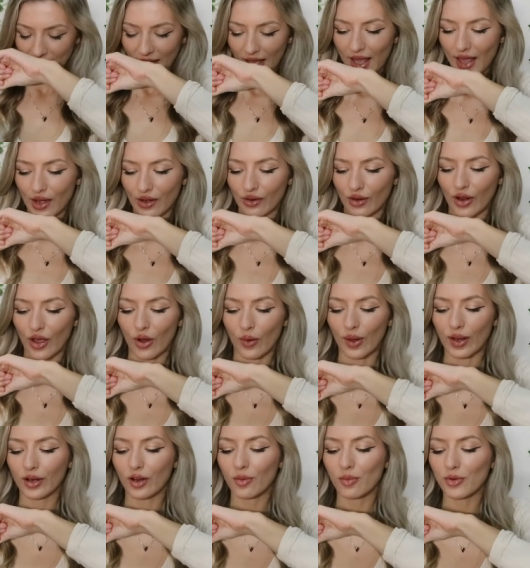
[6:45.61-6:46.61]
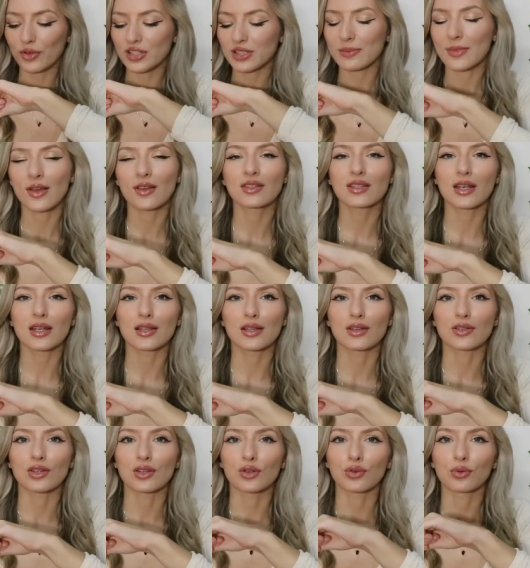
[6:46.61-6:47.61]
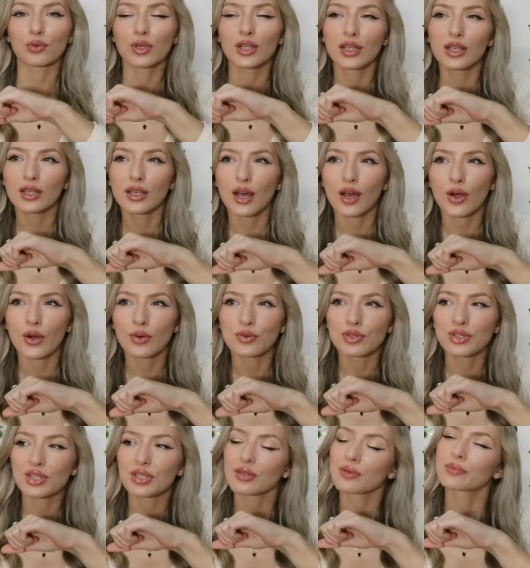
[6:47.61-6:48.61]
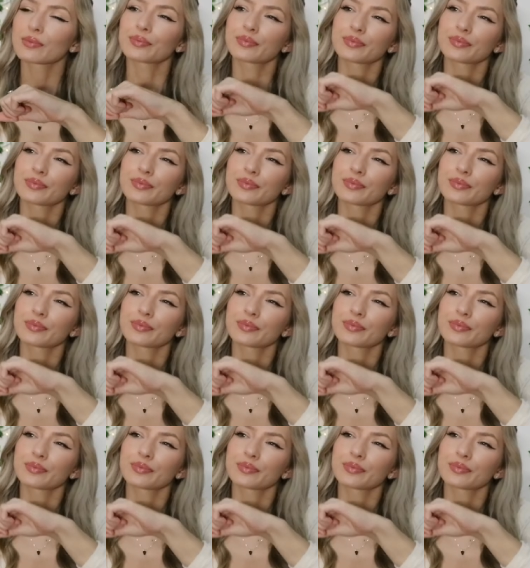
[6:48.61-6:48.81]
I don't know, it almost smells like there's a green note